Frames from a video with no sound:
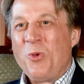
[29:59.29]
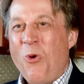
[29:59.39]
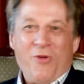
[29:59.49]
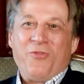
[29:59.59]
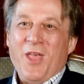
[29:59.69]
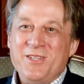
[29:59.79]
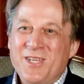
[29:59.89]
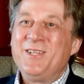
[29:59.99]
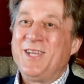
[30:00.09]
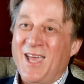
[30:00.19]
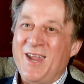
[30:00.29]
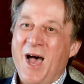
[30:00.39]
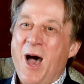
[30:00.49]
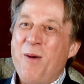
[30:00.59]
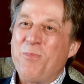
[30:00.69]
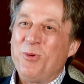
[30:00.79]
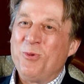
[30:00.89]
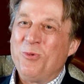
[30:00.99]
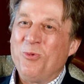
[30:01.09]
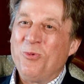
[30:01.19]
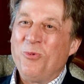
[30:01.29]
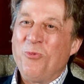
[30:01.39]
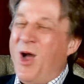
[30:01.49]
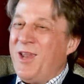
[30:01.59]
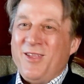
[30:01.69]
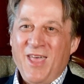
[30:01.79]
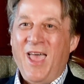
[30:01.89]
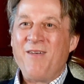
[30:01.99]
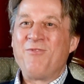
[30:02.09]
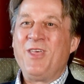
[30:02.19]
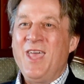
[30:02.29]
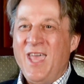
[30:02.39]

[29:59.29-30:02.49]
Or if they did get up, Why did they have their